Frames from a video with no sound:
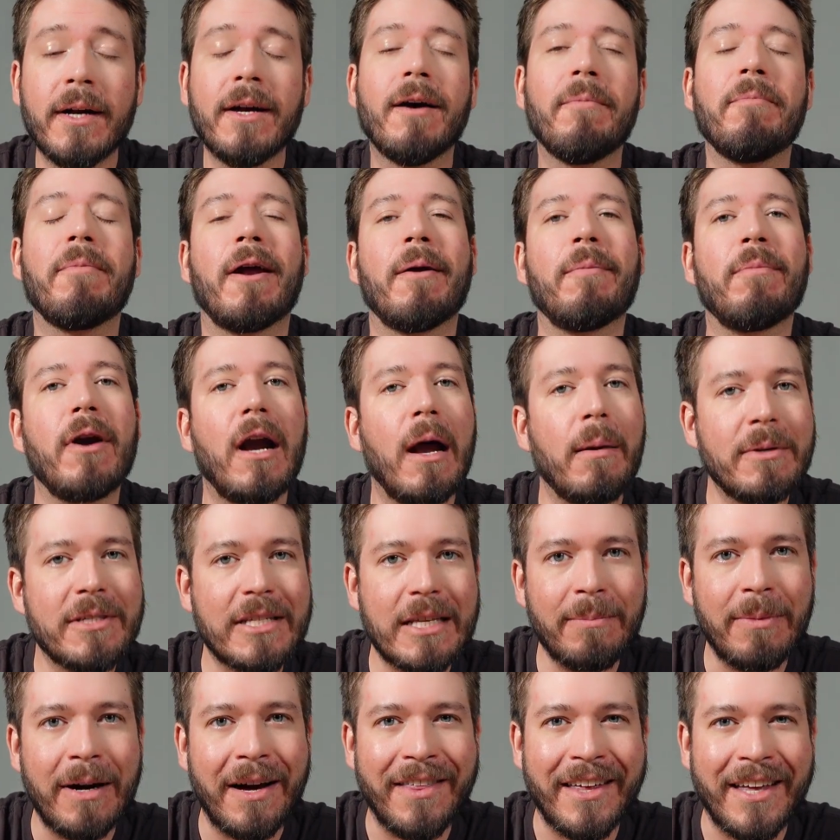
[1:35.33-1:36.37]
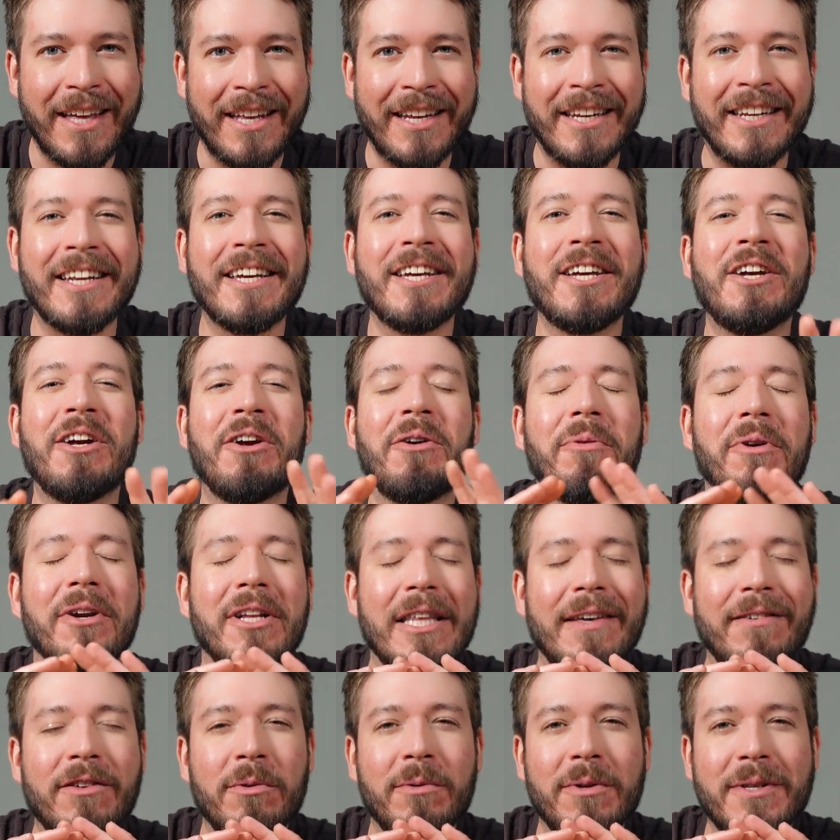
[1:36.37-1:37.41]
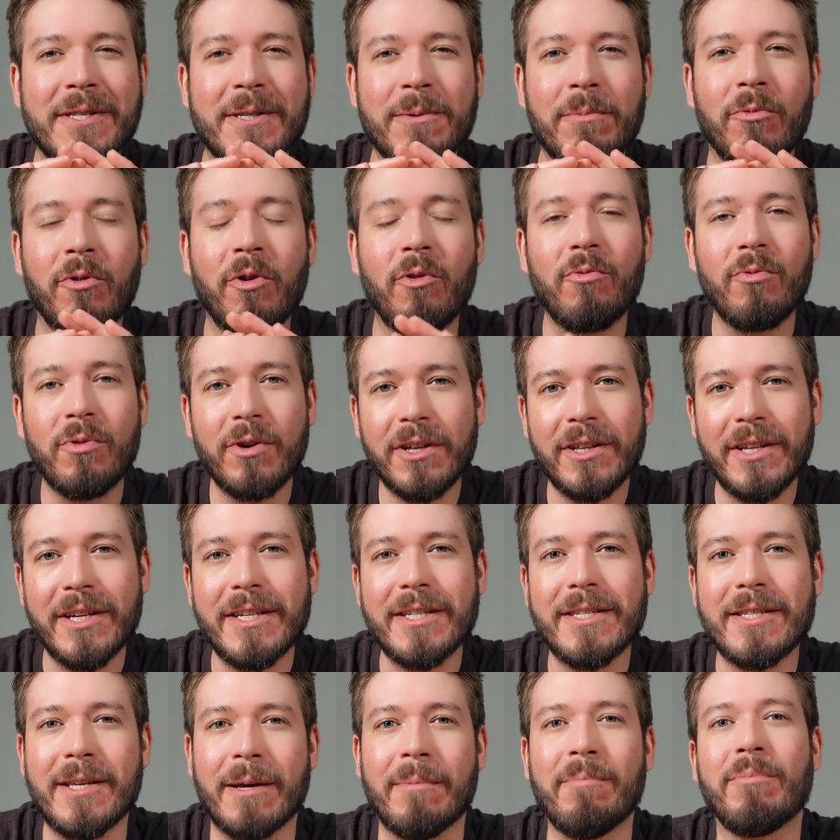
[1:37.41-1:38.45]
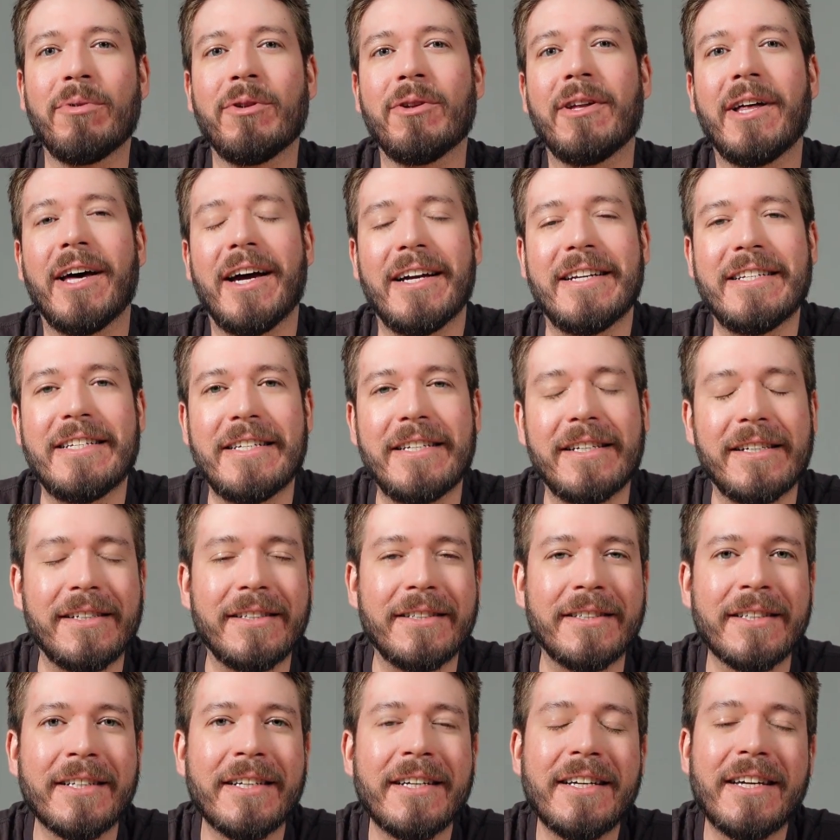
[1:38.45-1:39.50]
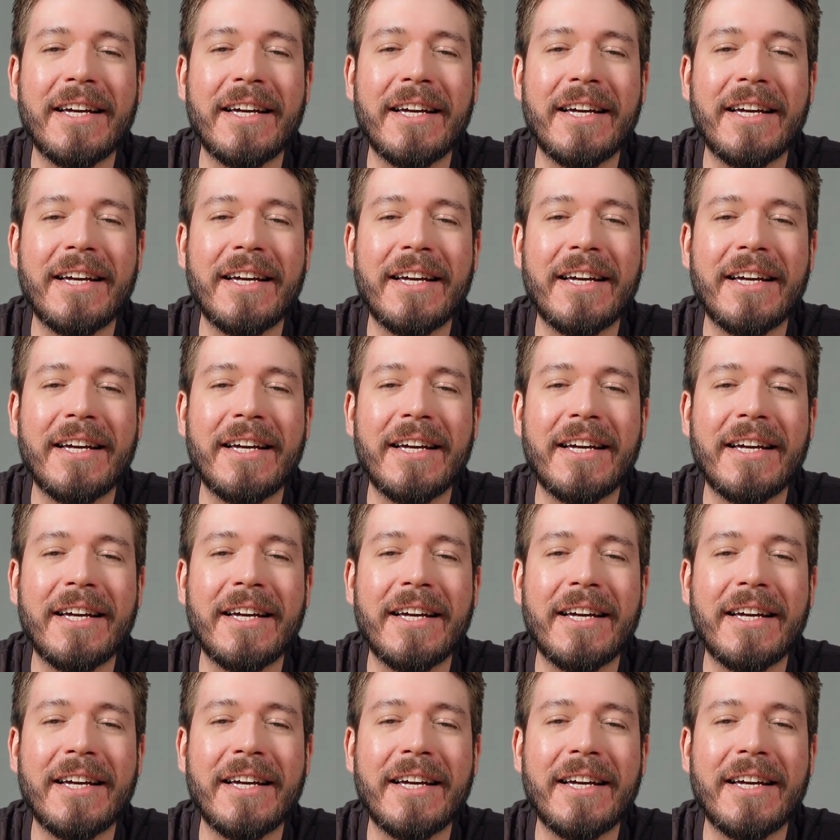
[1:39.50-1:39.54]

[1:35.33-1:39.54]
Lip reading: but I promise that by the end, we're going to leave you with some really simple ideas